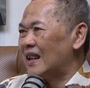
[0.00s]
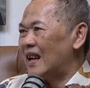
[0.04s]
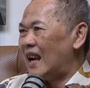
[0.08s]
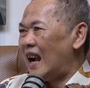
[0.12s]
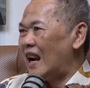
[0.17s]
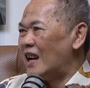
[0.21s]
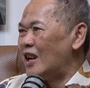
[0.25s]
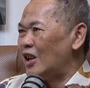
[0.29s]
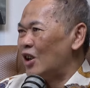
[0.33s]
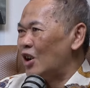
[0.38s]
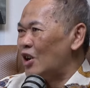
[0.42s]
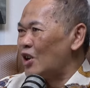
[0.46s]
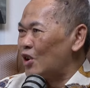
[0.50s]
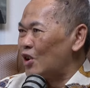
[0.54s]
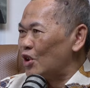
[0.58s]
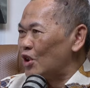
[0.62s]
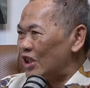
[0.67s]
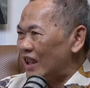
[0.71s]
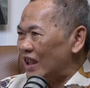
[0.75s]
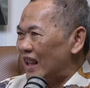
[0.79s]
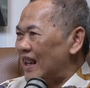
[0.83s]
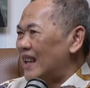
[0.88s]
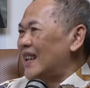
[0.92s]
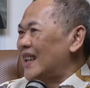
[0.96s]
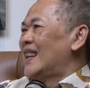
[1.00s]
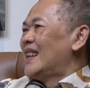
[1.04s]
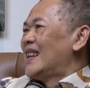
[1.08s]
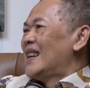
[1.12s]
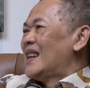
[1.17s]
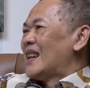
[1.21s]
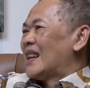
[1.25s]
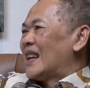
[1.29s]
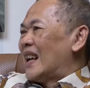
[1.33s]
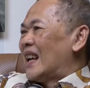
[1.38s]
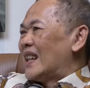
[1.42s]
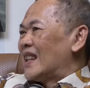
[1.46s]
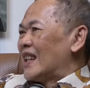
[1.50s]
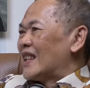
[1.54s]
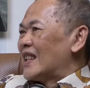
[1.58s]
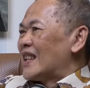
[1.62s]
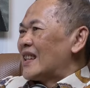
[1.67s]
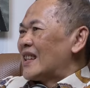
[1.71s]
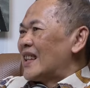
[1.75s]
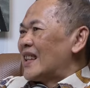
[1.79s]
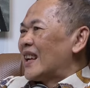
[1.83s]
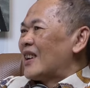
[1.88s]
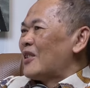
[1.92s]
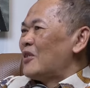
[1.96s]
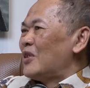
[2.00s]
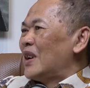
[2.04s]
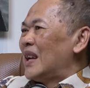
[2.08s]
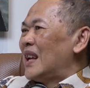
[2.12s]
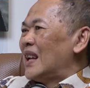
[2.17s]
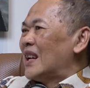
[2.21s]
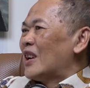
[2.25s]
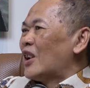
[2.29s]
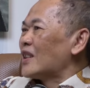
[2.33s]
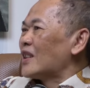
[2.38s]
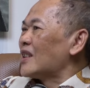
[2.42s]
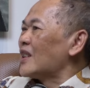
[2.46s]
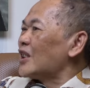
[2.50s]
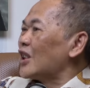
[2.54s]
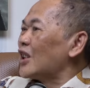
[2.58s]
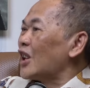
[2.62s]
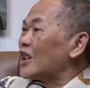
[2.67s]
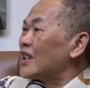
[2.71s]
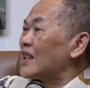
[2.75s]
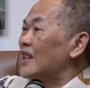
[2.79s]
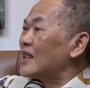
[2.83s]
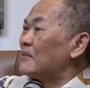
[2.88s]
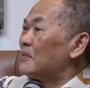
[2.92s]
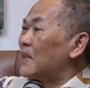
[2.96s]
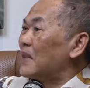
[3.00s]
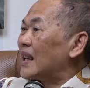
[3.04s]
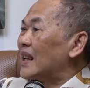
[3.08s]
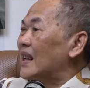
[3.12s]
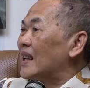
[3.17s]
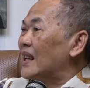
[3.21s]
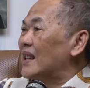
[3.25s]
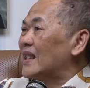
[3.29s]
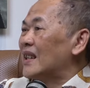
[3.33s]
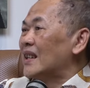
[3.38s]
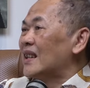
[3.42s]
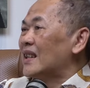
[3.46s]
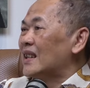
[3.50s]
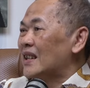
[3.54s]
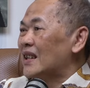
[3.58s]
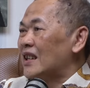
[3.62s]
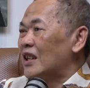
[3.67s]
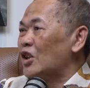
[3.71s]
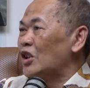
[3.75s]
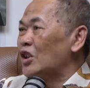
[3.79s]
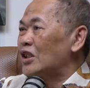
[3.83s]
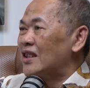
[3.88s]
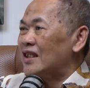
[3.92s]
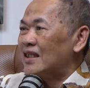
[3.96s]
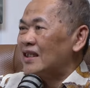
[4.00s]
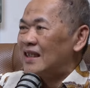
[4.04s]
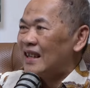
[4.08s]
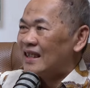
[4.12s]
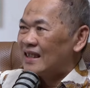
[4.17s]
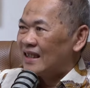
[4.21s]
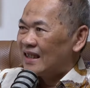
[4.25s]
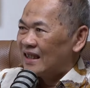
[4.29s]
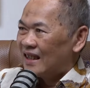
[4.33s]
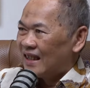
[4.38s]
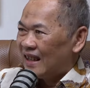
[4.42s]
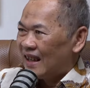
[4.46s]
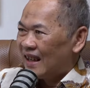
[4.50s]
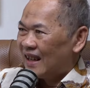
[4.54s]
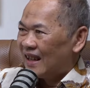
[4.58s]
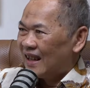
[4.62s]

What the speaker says: Andong Kosir can take away, not make the road dirty.